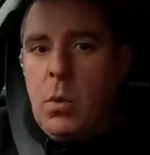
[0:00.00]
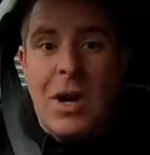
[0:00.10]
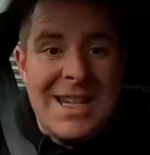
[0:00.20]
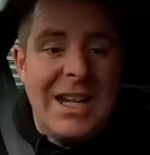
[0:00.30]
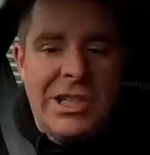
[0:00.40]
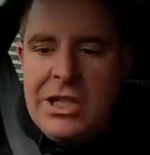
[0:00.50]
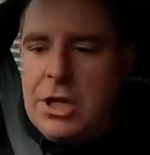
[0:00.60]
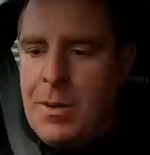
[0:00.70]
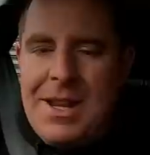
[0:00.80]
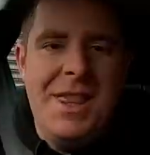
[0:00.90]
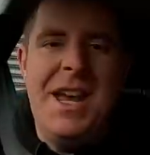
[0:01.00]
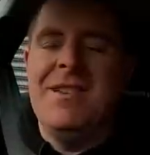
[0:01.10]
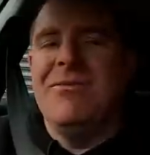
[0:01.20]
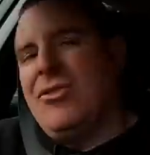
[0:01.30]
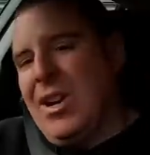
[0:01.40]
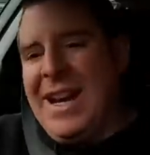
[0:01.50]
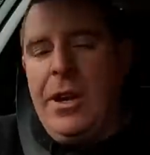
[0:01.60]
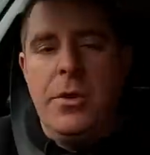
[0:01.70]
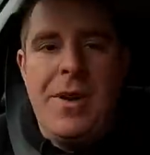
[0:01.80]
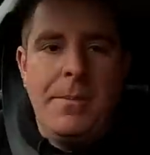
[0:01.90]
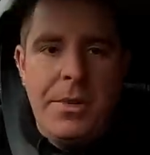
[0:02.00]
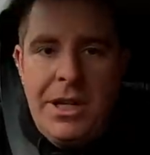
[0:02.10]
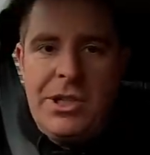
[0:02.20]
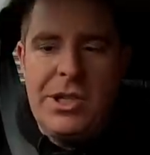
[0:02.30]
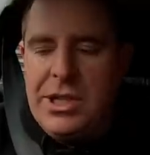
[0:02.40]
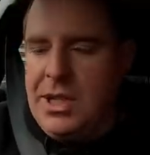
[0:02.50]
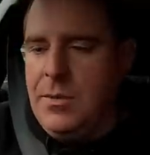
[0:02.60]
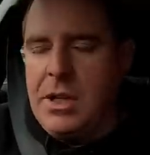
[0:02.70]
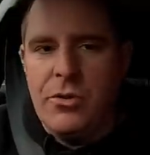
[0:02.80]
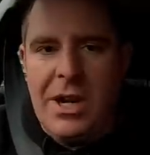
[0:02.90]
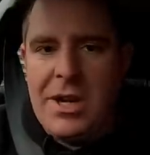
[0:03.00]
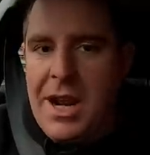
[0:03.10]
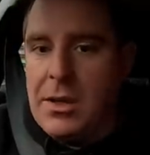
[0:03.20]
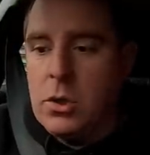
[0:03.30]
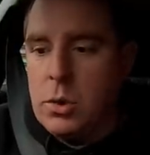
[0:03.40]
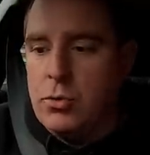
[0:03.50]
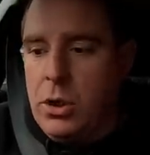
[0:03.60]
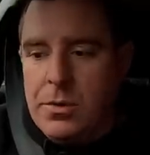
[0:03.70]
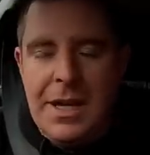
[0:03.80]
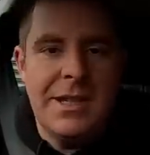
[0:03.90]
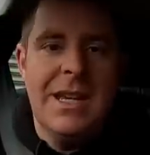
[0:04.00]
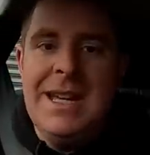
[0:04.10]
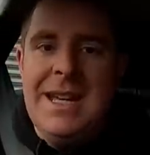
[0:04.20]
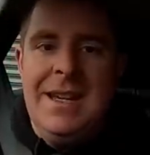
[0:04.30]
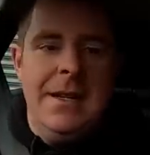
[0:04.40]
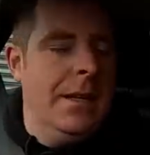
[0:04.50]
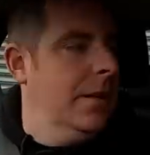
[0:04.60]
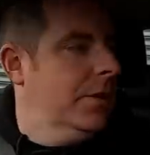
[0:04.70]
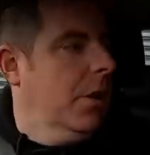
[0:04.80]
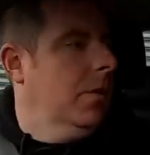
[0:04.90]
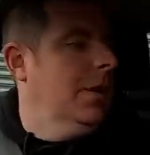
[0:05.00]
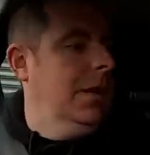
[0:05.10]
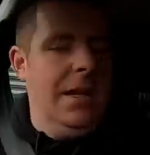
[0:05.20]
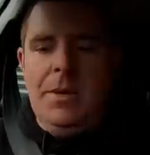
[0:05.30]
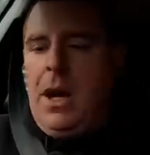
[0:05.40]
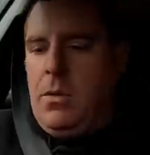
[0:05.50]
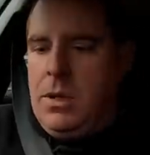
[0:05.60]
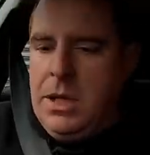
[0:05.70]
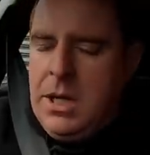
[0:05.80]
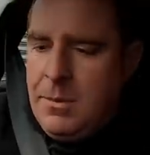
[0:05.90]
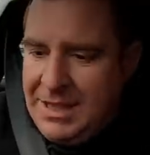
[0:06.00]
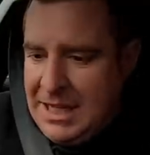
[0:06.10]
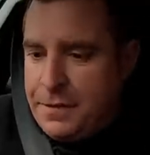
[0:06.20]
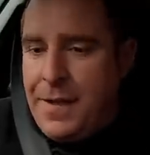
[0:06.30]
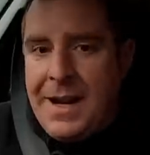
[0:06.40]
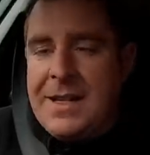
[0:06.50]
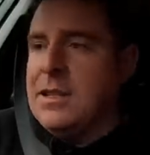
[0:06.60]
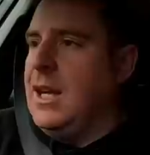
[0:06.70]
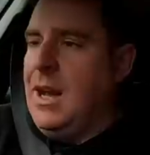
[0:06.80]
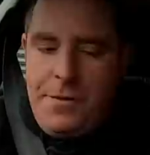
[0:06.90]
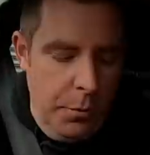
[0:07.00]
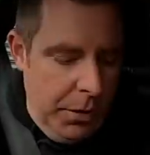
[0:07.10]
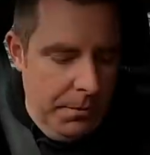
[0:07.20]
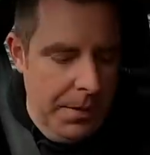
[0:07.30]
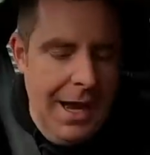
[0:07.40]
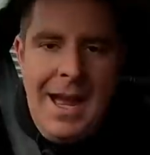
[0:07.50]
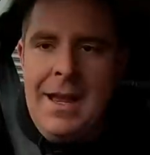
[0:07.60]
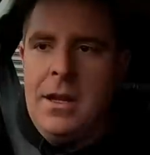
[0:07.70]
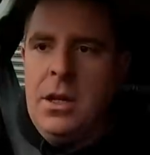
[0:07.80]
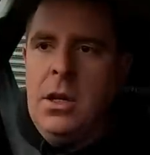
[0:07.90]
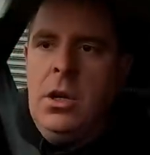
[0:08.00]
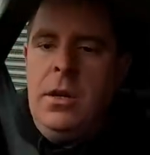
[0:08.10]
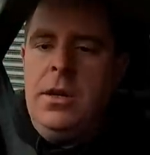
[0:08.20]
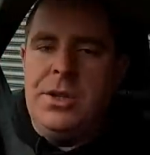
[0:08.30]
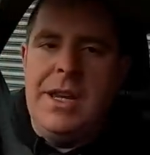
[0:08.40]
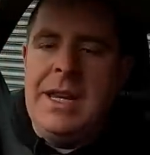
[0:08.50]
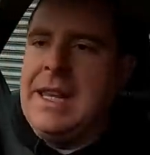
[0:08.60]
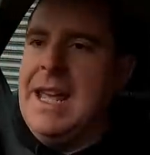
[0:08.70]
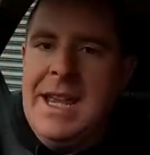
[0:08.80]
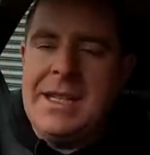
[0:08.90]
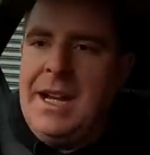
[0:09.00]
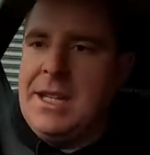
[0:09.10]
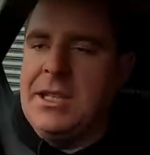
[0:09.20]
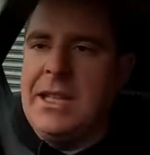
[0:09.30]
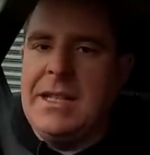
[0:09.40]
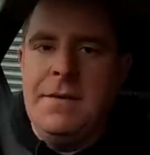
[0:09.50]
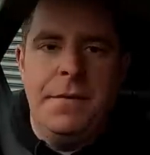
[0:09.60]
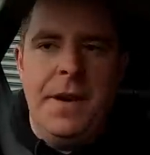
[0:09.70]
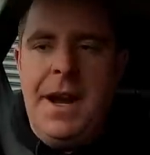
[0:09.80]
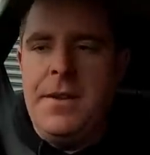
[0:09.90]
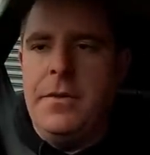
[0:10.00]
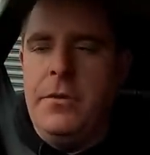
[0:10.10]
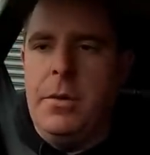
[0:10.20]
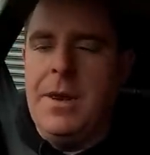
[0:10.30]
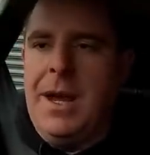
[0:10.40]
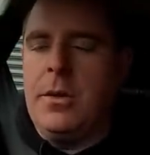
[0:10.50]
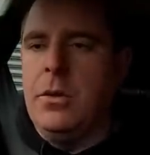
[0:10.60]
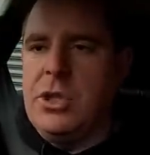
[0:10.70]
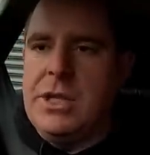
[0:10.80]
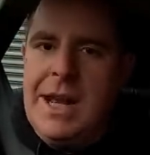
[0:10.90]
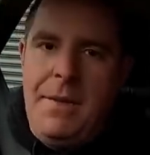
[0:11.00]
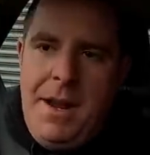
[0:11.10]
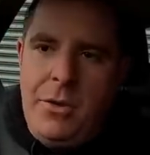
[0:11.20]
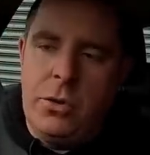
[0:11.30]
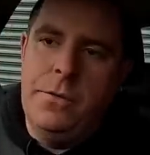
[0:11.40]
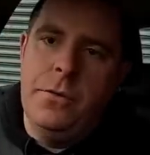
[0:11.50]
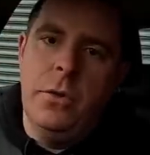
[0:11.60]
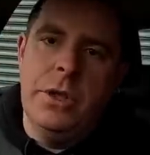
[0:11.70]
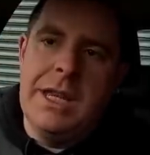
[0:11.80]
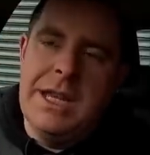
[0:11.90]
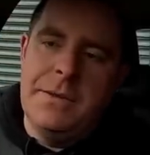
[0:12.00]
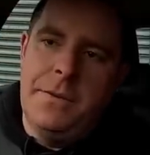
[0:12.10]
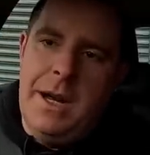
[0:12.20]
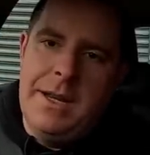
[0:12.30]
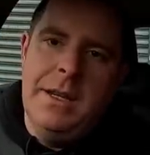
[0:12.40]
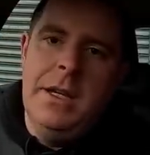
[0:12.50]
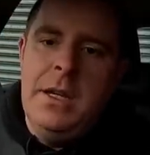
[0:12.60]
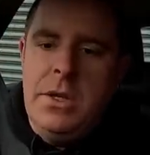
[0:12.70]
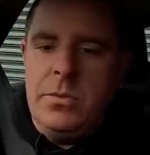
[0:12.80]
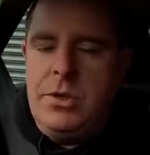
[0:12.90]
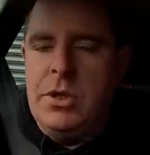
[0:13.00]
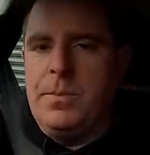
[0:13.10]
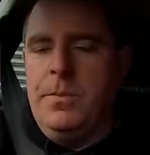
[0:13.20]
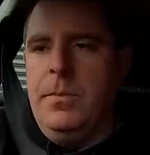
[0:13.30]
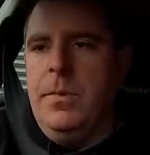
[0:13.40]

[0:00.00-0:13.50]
what he's actually doing, and then try and get it on the ramp and actually see if we can try and diagnose what's wrong with this. So here we go. Like, it's fine into life, no problem there. So gears nice, selecting fine, nothing wrong with that. Clutch is down now, it's going through all the gears fine. So we just